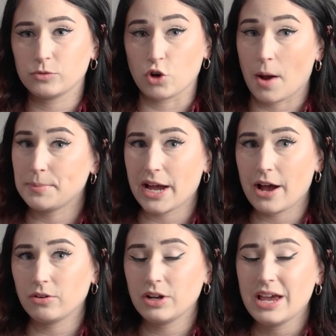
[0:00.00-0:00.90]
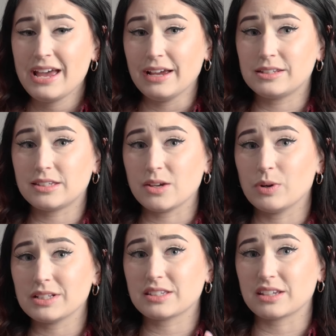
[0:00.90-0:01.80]
drop down, and see
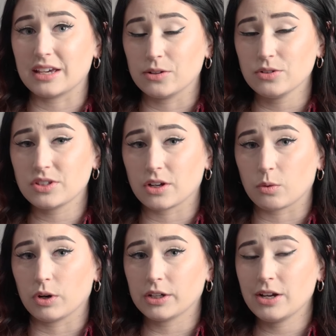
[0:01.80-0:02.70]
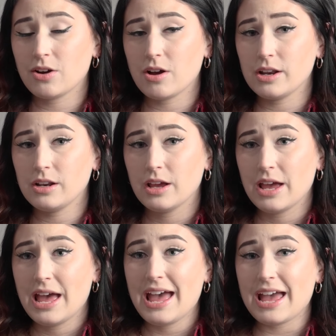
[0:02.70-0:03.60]
what skills they're working on
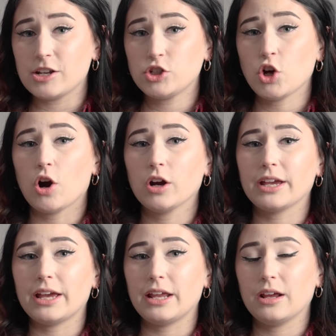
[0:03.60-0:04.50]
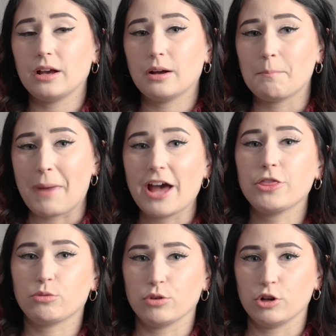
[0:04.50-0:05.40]
and target
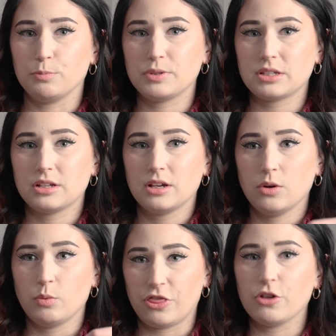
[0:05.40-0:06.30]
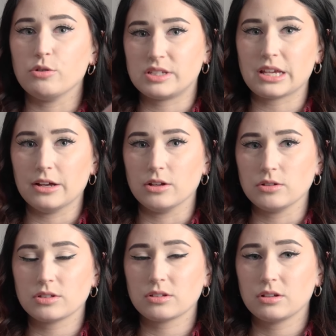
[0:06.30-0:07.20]
math groups with those
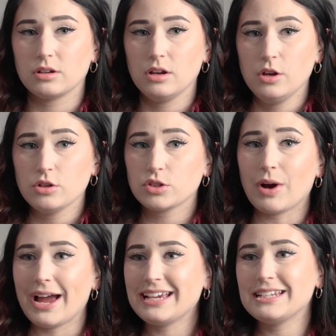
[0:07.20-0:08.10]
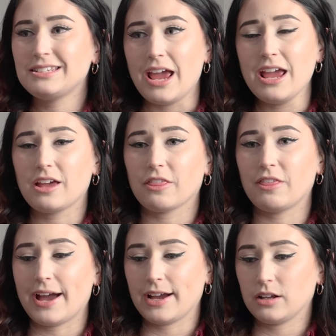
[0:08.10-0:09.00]
skills. So I can take
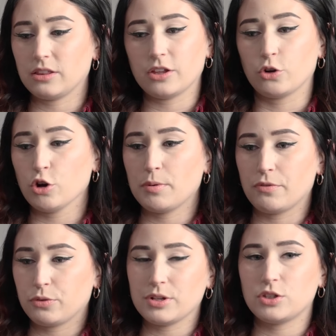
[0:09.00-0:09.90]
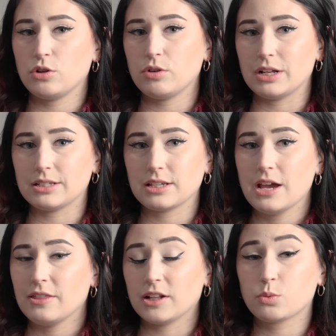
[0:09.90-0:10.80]
the group of 3 students
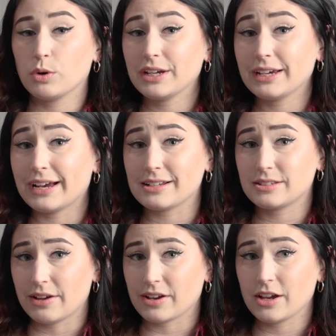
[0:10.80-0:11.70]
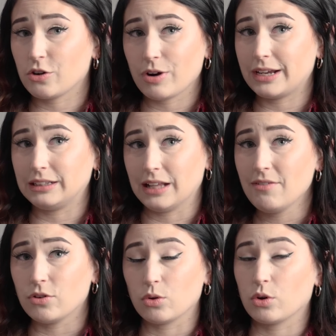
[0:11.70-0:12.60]
that's working at a second grade
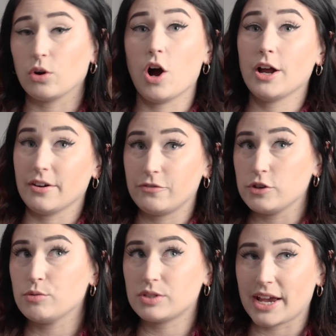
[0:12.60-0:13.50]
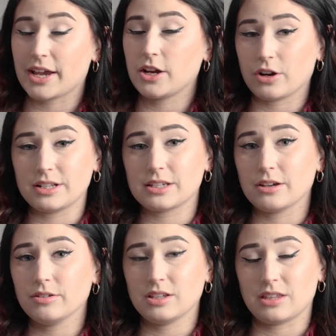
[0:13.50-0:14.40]
level or on a few second grade
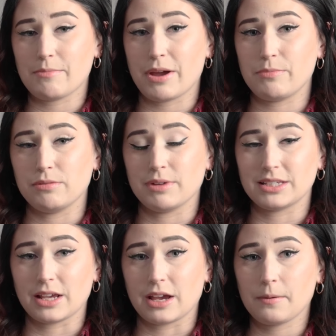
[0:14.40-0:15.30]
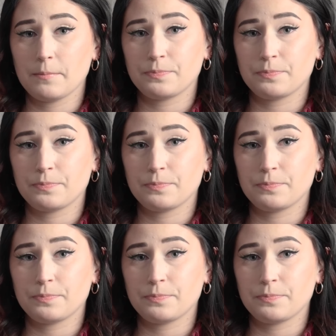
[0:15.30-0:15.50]
skills that they might be missing,